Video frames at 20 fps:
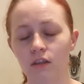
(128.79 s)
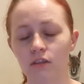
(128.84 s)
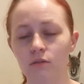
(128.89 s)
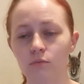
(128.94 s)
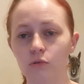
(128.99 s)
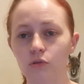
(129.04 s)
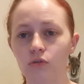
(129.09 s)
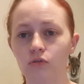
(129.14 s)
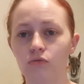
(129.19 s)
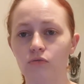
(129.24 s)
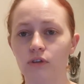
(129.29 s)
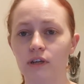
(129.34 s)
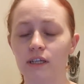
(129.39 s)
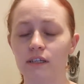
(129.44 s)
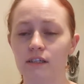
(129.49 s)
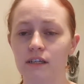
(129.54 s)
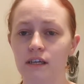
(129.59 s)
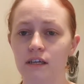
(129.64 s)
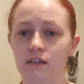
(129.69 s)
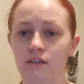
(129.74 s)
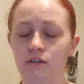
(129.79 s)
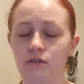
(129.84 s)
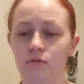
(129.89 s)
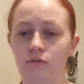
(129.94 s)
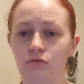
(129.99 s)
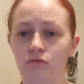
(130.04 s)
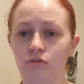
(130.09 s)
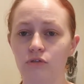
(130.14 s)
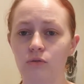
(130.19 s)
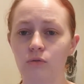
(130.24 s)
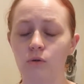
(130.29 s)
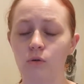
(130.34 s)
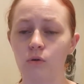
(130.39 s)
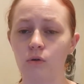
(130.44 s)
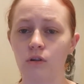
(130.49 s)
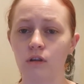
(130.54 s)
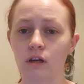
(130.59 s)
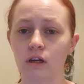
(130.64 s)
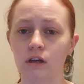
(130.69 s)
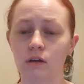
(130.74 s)
The book really takes you through
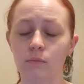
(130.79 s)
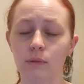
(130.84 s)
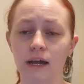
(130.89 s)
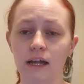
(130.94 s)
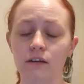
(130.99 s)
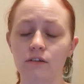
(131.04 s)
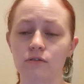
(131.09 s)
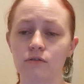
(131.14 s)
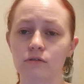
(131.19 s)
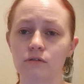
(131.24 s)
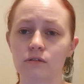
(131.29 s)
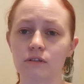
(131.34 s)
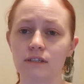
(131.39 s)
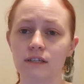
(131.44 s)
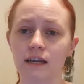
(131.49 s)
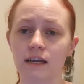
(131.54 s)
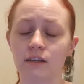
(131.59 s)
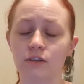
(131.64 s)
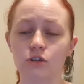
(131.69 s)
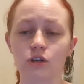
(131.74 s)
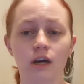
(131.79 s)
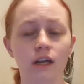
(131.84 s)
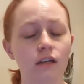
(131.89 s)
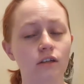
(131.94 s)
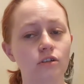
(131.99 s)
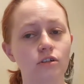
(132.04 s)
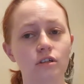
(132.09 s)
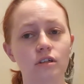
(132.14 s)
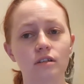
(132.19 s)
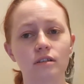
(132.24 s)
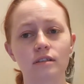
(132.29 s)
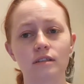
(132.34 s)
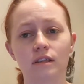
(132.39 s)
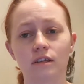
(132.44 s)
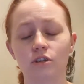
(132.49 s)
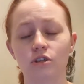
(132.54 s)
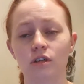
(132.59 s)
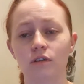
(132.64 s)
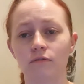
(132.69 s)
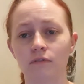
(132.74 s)
all her battles and challenges
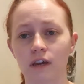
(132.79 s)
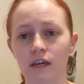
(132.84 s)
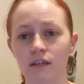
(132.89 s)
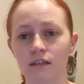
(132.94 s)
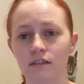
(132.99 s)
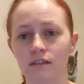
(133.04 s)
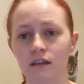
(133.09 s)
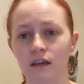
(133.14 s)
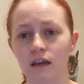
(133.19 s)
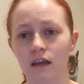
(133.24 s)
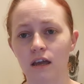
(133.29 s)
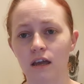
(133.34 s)
that she faced